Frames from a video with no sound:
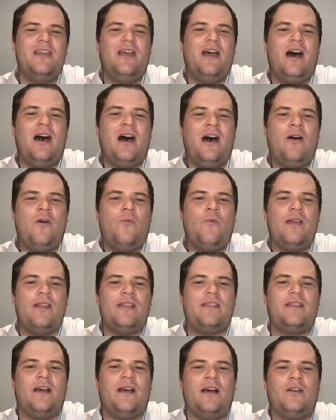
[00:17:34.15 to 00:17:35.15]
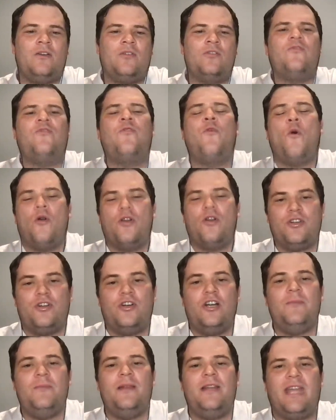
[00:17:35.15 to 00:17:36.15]
or 4
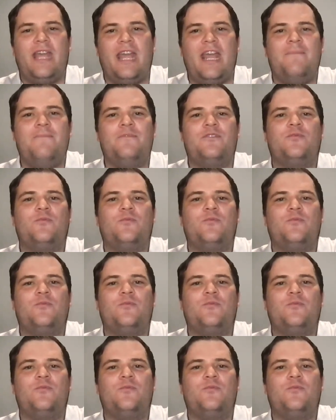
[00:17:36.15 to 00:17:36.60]
tournament games